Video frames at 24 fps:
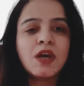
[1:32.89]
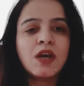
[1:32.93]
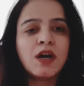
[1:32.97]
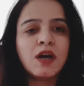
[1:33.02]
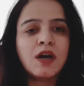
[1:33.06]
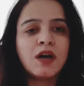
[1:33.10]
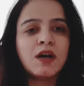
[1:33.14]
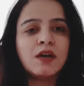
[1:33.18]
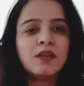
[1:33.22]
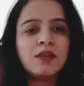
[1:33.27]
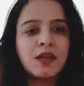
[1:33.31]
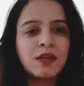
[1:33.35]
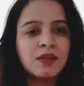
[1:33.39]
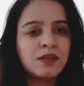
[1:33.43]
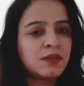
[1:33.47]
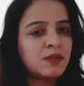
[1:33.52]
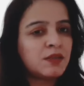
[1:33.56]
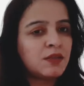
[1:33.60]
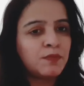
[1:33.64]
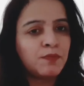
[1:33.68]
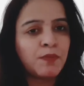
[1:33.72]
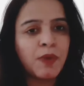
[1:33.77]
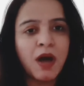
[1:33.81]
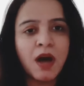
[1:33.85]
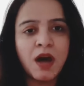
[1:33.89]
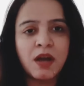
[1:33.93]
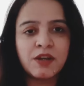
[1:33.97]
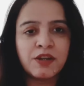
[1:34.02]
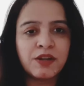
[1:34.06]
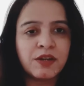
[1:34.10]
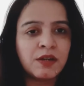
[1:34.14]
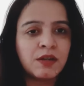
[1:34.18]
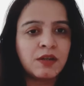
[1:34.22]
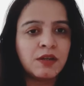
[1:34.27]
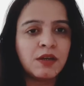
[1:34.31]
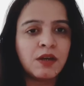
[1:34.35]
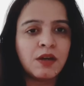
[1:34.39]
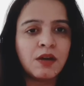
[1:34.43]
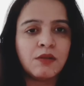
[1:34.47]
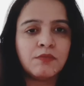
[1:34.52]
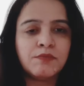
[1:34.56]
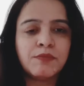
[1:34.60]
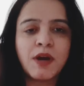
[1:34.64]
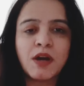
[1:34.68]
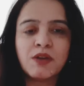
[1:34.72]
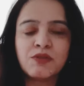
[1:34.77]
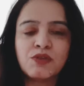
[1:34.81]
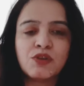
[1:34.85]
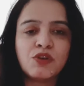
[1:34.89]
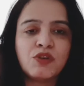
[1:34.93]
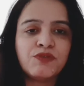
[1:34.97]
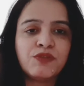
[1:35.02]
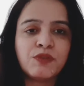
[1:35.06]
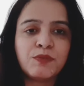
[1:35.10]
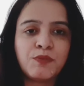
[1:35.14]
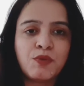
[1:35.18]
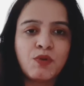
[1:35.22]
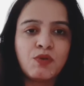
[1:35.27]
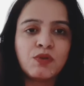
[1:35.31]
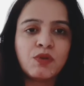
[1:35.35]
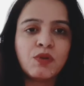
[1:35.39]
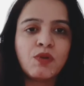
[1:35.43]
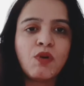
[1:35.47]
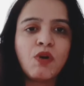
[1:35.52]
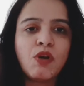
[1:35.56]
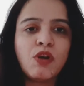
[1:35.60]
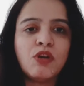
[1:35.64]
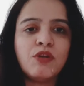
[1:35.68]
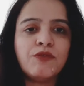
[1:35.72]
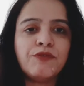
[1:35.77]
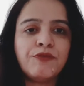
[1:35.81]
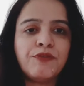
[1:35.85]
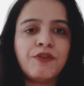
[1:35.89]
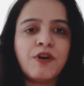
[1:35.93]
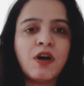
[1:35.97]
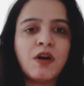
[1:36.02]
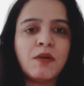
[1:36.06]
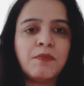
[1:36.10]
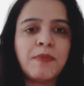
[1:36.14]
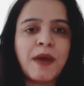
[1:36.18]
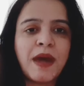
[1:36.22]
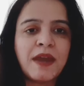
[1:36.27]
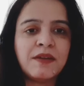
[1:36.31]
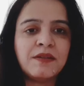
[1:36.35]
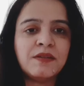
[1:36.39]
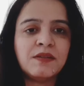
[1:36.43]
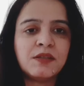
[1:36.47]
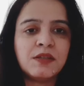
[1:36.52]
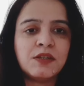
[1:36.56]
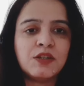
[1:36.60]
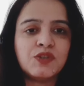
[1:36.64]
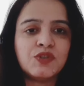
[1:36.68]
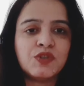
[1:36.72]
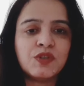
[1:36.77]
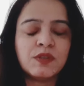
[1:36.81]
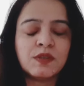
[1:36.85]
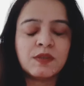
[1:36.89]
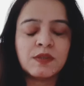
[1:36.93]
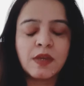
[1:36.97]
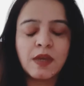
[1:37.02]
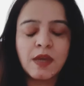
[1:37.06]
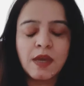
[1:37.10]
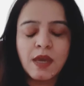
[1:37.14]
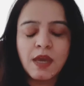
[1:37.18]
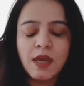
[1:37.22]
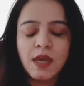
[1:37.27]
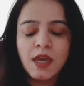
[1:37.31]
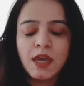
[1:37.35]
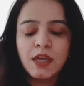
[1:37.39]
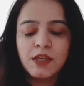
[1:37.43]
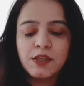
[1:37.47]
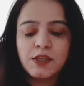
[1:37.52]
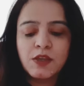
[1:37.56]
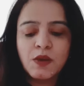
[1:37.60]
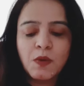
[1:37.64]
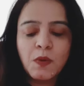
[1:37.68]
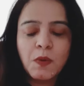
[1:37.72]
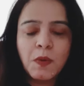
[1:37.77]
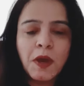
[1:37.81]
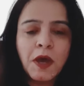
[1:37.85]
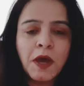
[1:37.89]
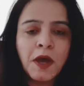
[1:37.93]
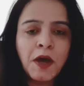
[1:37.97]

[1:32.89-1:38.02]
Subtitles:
That is a part and parcel of the protocol of patent searches. So